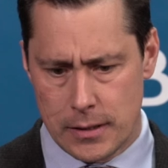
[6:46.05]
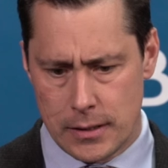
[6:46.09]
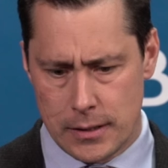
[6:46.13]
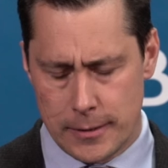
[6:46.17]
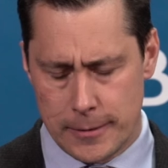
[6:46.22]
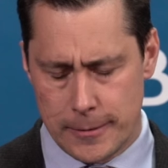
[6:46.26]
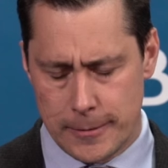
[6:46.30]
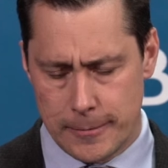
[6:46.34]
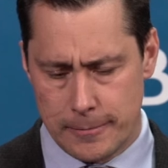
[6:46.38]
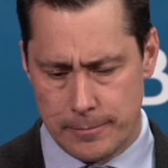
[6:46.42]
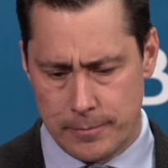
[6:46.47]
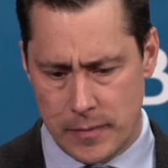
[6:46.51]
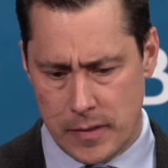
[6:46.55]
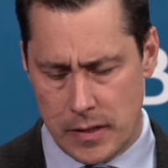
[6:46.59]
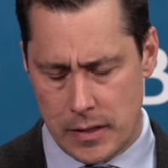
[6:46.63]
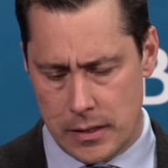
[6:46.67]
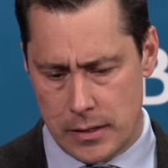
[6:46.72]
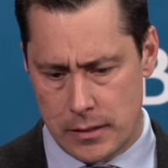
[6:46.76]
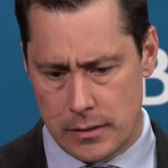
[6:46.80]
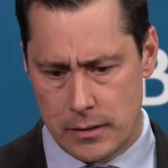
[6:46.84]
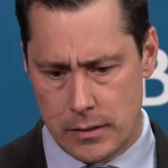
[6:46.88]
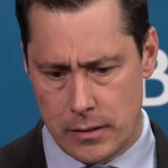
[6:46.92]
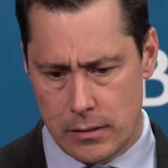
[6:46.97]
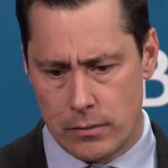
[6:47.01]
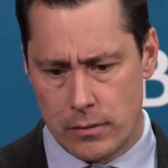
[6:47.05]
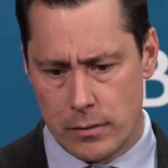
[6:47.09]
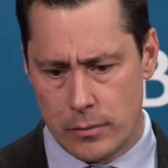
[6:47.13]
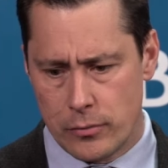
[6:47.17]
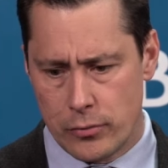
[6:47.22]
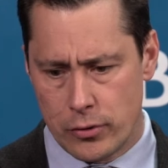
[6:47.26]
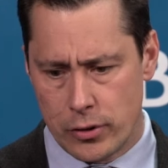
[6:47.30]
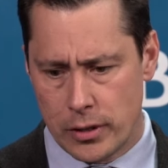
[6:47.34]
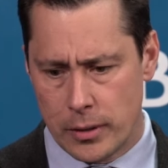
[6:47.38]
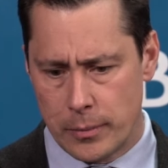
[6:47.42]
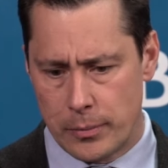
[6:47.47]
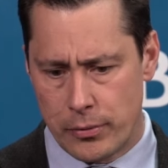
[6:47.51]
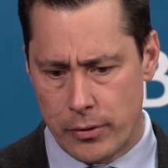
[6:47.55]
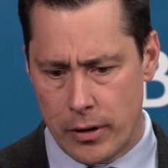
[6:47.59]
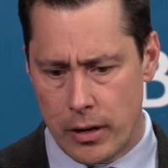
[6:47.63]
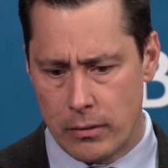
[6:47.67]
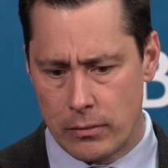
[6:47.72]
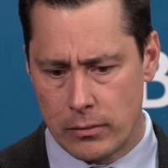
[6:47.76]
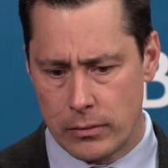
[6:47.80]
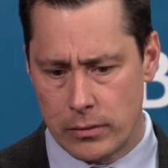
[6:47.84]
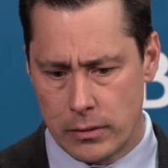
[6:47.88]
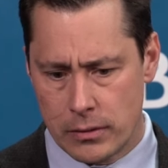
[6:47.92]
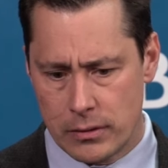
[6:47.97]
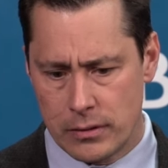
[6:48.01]
I'm really
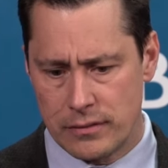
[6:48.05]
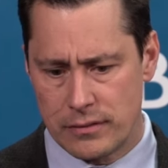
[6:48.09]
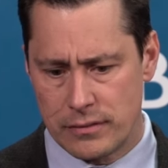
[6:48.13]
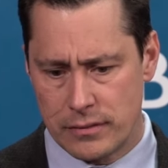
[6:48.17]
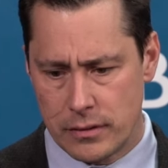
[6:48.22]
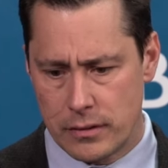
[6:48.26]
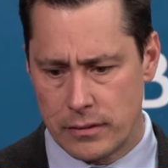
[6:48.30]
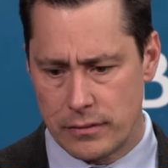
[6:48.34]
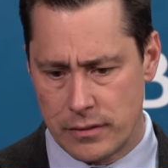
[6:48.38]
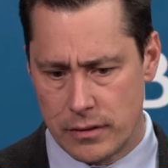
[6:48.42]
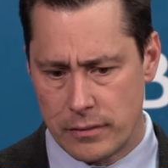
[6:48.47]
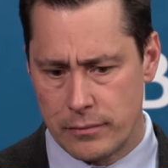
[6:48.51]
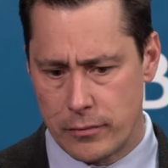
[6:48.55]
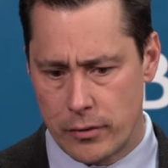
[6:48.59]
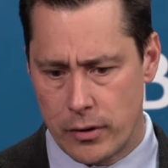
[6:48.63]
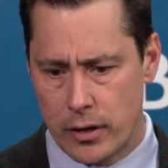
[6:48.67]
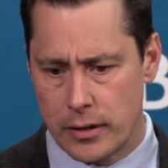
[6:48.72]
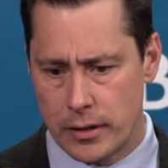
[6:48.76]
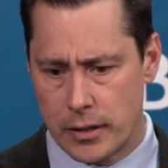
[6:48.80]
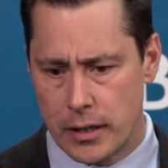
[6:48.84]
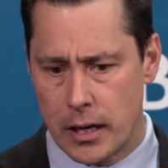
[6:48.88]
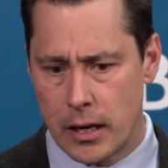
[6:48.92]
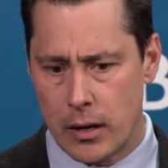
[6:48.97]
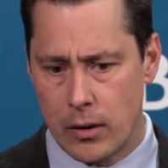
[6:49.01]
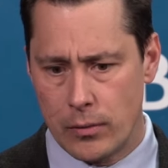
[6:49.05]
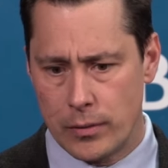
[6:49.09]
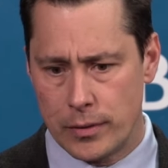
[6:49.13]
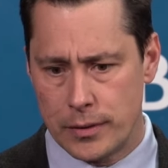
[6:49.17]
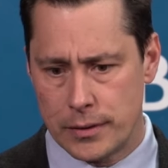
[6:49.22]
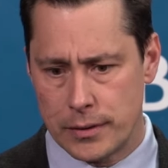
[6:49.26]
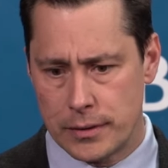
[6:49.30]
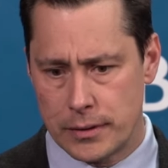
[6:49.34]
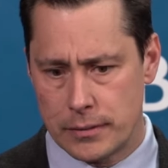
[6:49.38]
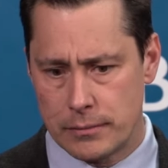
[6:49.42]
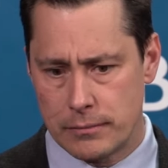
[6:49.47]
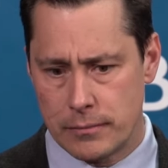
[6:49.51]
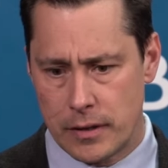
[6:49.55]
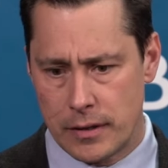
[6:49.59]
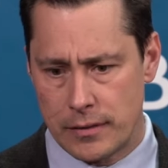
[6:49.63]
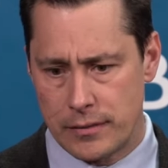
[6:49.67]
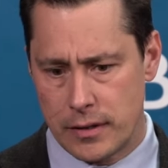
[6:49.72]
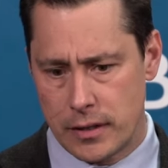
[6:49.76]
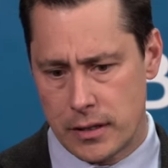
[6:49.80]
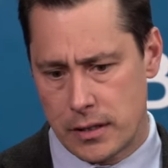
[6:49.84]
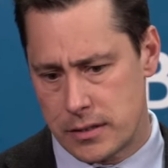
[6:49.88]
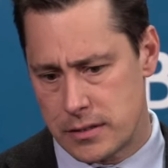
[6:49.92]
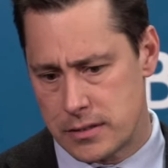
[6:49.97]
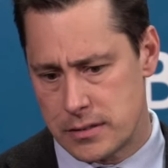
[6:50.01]
proud of him right now, and I
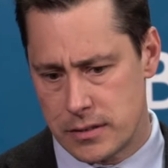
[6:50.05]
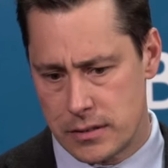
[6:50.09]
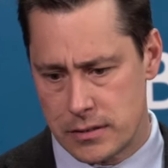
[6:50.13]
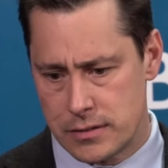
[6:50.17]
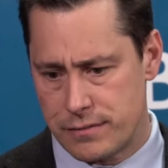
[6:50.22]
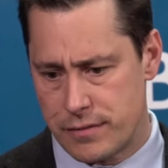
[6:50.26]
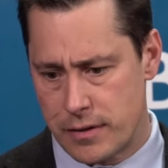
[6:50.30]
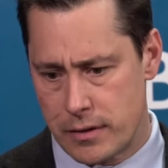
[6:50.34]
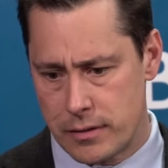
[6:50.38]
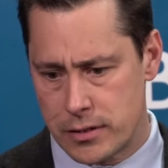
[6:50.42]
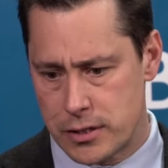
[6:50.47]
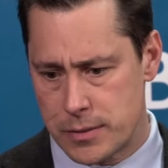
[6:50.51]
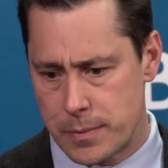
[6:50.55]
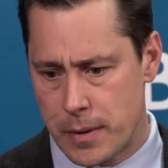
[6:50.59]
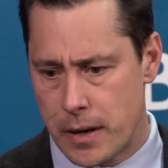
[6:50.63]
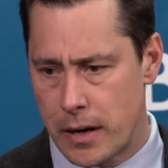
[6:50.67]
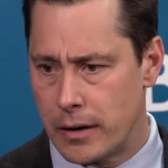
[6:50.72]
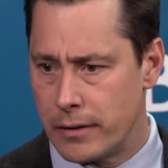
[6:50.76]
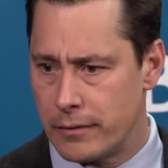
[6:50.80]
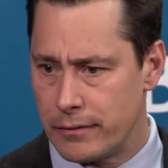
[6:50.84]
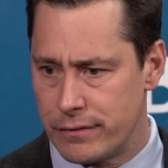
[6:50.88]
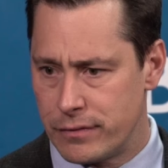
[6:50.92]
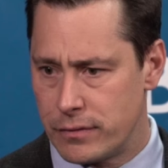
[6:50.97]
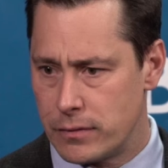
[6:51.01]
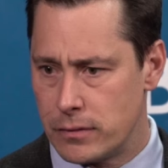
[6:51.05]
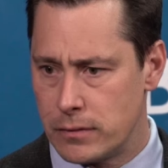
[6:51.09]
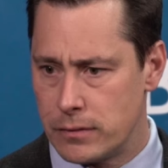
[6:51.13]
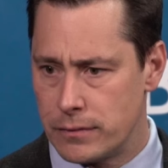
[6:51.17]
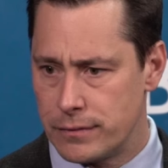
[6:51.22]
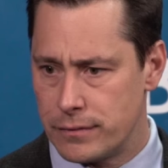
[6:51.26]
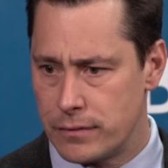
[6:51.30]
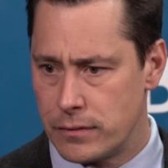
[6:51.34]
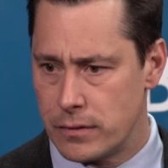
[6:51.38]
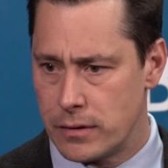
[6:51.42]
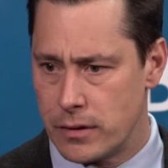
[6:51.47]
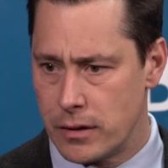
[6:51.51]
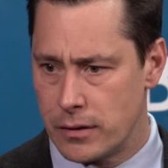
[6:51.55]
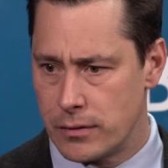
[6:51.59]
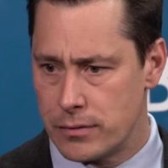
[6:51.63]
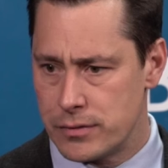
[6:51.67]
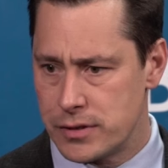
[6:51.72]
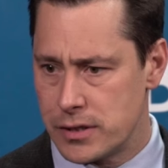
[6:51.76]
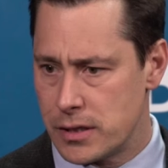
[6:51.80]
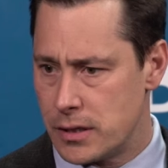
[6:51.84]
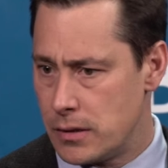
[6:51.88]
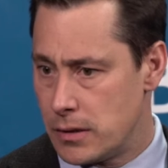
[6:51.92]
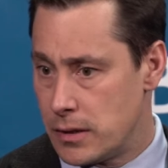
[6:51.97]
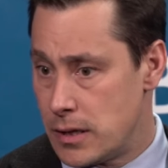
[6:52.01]
think it's very inspiring for the other
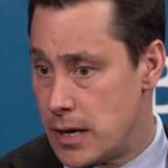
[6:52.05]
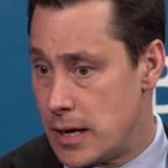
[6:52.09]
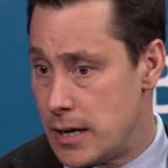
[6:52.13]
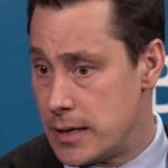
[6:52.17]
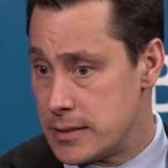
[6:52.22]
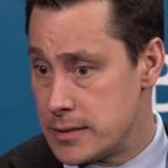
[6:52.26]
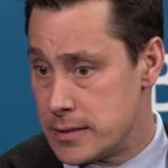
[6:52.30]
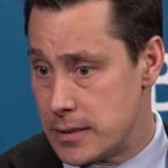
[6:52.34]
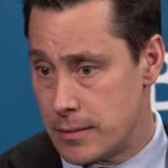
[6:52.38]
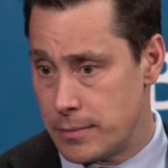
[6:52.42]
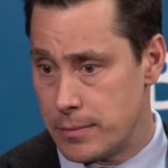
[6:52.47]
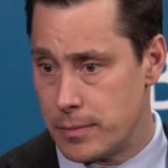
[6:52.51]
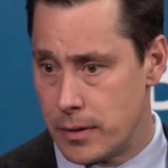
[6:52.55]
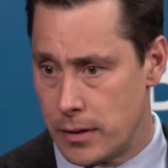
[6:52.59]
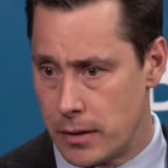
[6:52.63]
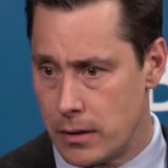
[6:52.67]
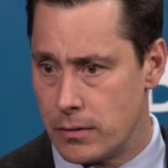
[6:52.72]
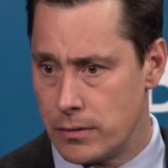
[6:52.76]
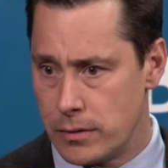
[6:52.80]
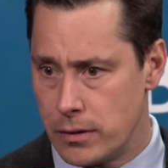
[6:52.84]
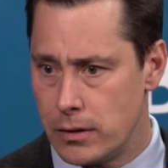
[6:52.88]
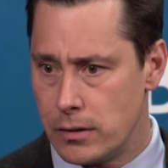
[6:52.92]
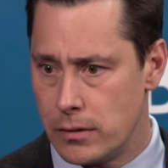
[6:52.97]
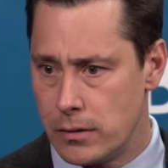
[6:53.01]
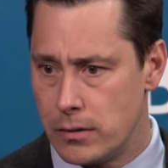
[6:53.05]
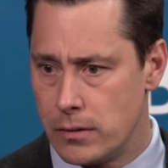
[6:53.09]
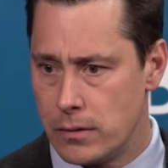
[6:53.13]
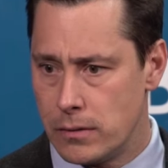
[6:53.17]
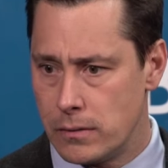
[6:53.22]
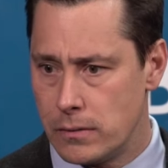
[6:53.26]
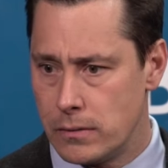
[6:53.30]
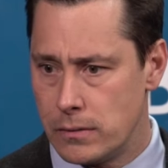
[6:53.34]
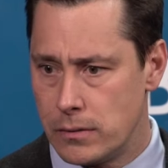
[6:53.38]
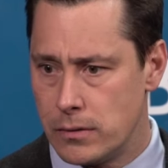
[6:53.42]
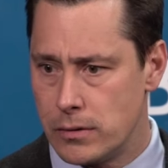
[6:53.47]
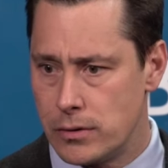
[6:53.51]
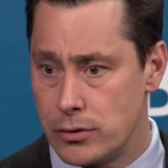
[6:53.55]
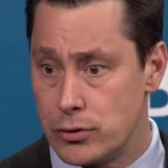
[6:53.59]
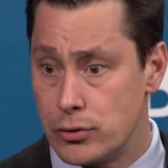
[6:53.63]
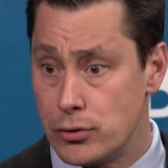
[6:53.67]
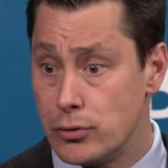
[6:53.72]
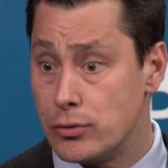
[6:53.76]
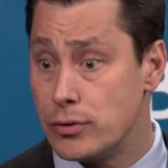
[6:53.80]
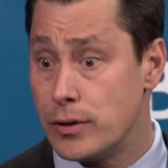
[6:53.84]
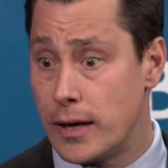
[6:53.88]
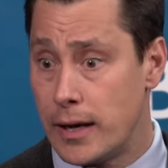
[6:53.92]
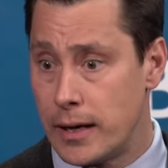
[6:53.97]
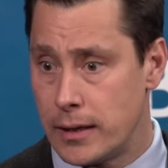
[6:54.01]
skill guys that, you know, you can
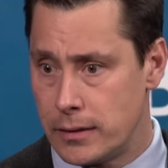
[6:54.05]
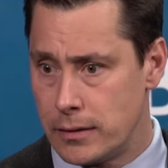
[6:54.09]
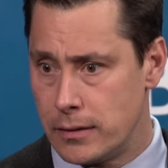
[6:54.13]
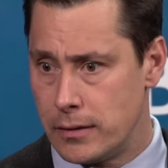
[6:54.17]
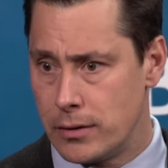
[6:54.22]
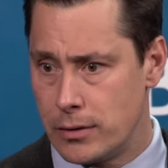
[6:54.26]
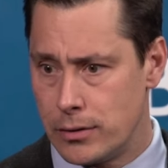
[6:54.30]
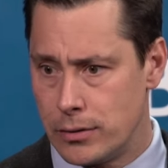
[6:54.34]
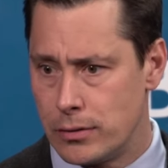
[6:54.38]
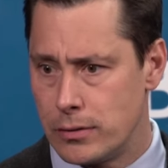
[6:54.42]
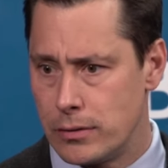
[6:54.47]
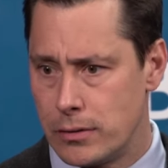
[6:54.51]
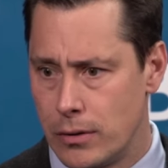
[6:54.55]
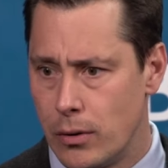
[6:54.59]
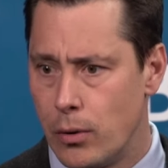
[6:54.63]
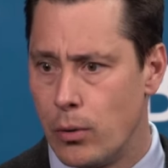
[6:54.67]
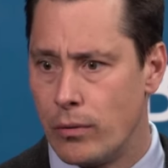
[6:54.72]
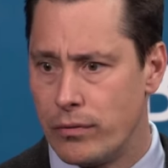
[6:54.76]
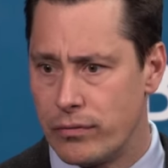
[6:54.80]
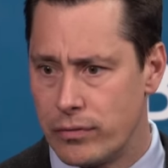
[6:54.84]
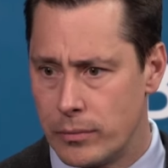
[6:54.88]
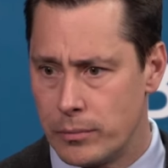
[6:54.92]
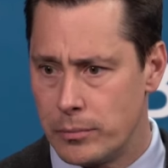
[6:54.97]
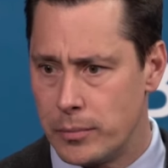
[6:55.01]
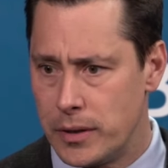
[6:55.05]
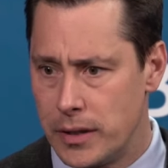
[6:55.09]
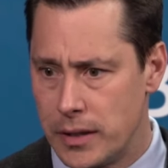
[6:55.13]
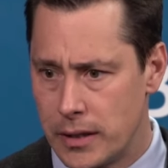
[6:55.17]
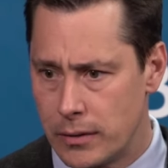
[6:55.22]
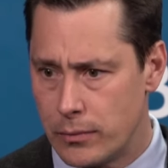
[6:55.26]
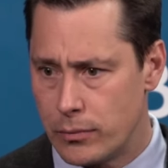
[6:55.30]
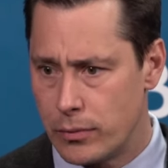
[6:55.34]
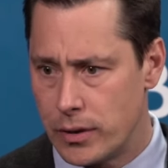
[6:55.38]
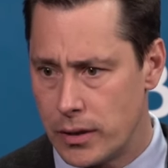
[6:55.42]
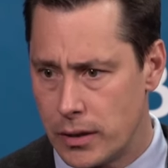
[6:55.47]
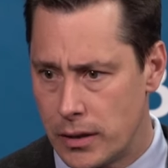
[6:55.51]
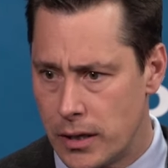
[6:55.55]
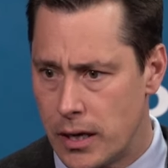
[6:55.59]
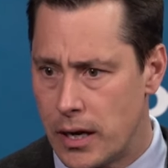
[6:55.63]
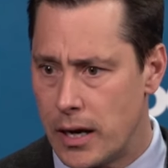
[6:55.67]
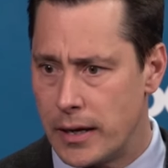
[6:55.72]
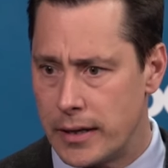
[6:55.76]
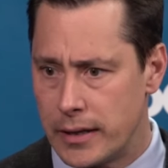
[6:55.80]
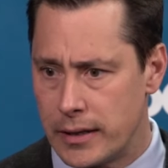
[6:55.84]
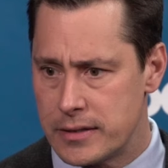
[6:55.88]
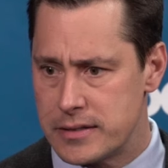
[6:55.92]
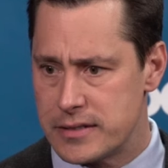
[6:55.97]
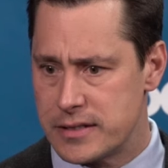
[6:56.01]
do that. You can go from being a real
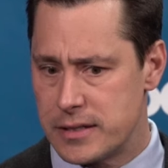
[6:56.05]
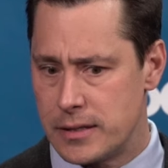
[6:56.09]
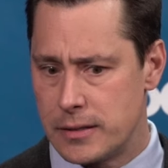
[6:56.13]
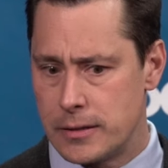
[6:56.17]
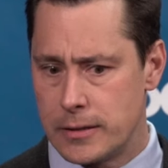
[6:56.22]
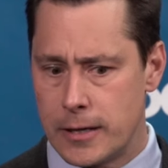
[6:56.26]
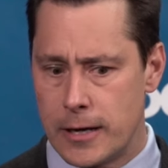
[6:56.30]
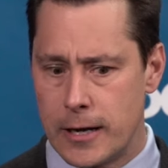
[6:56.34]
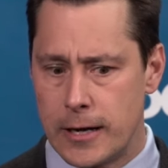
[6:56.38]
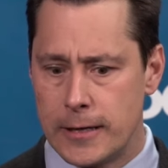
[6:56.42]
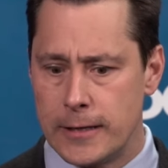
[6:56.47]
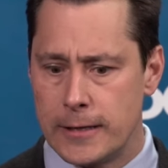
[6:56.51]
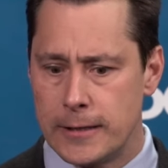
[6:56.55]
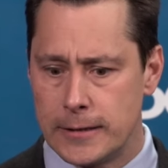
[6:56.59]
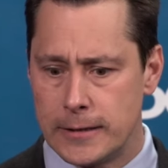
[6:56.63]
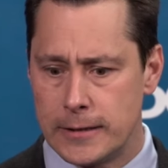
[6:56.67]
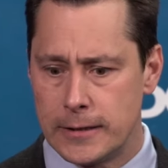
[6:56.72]
high-end skill guy